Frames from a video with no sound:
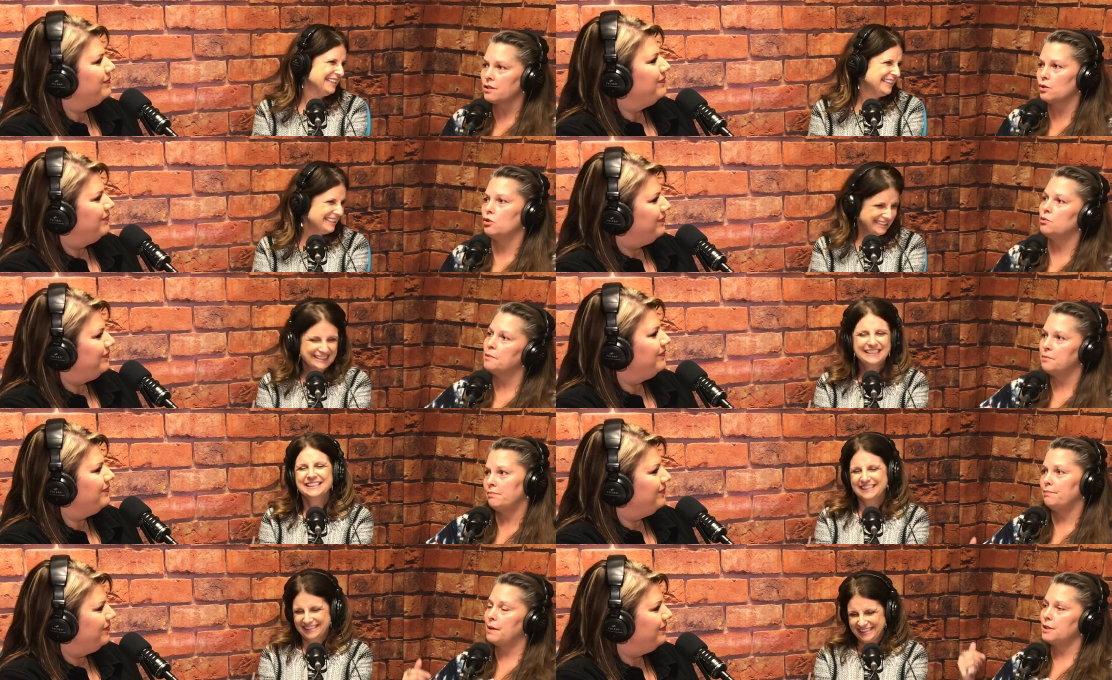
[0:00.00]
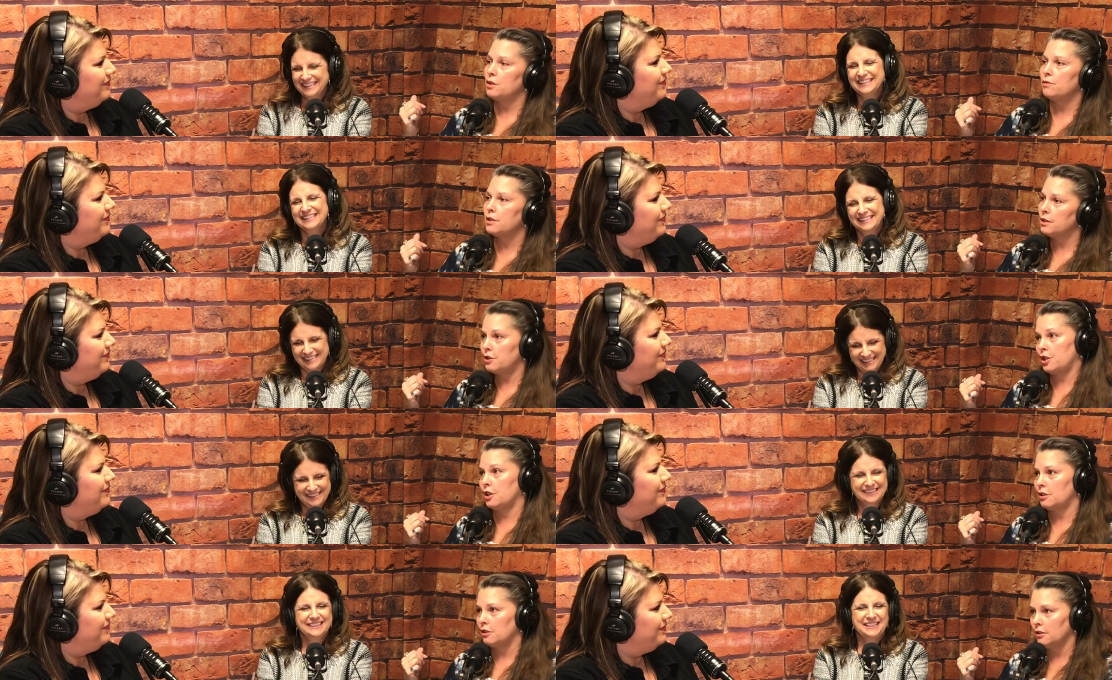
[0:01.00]
Speaker 1: school would mm-hmm. bust over to the
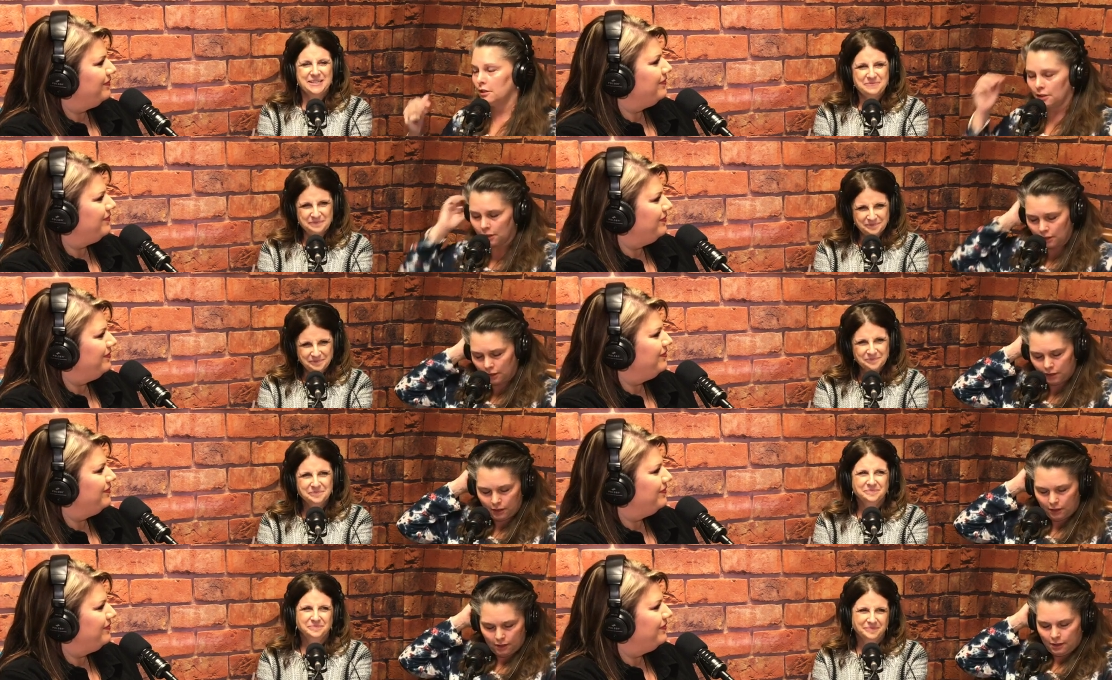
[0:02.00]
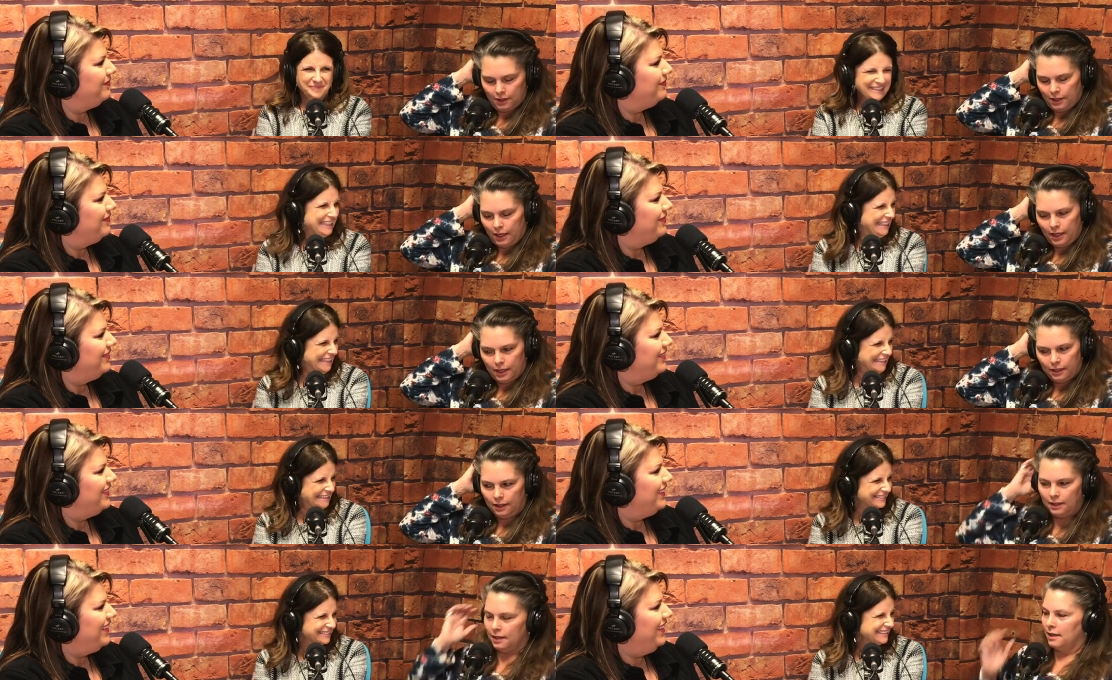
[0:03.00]
church. Yep. Mm-hmm and
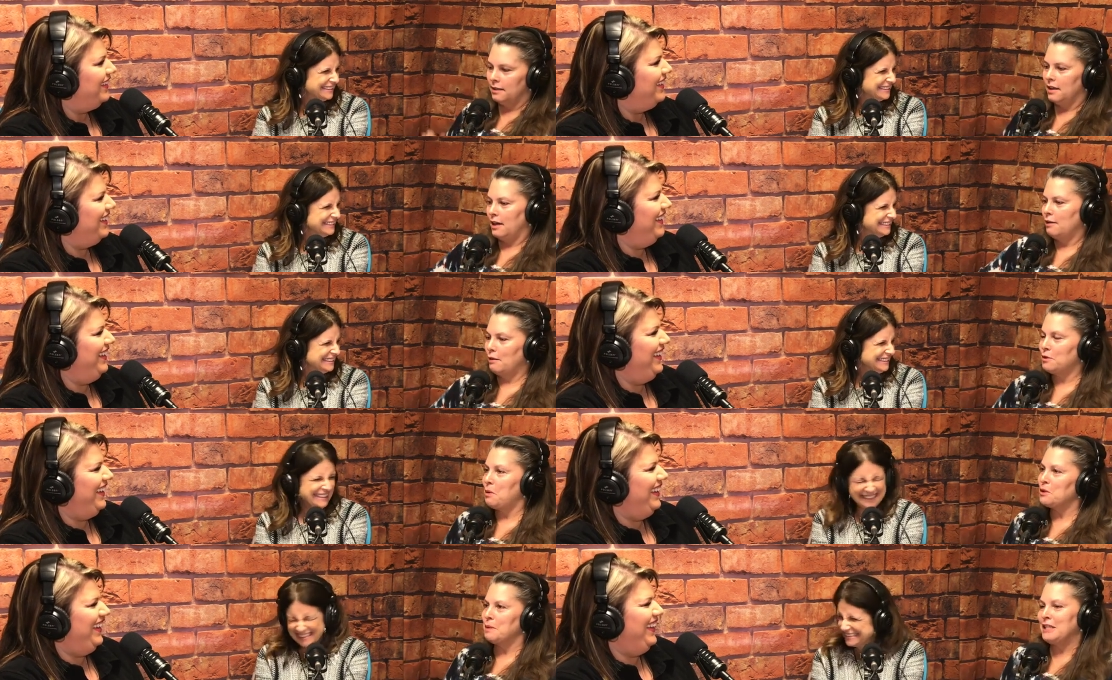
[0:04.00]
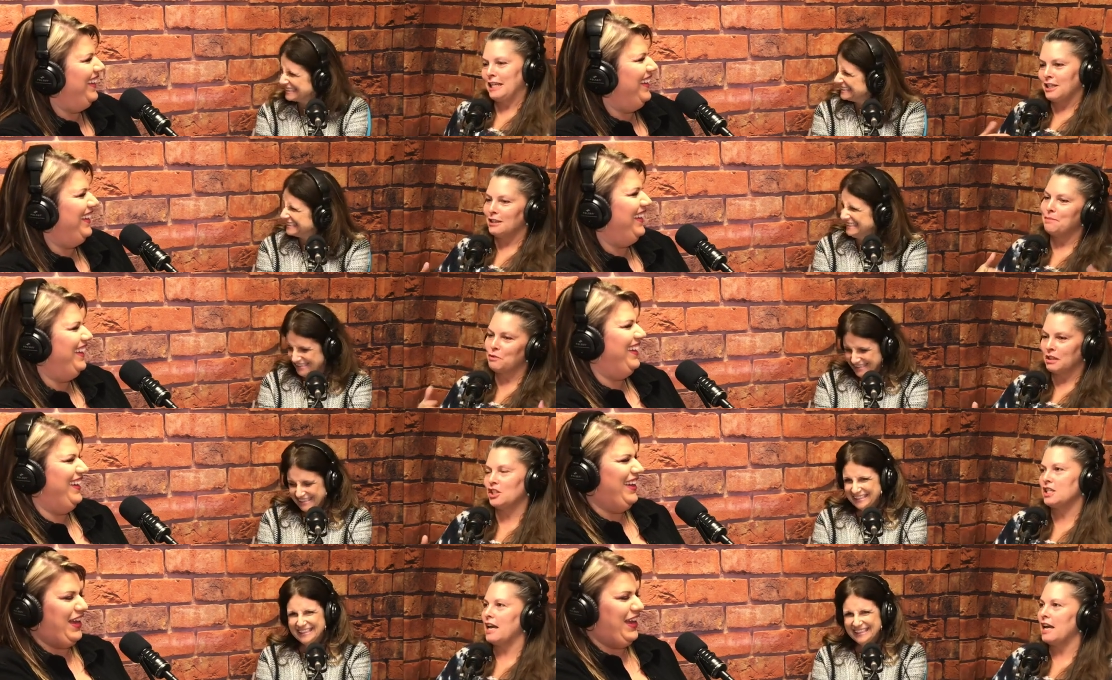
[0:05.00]
I- am supposed to be teaching them religious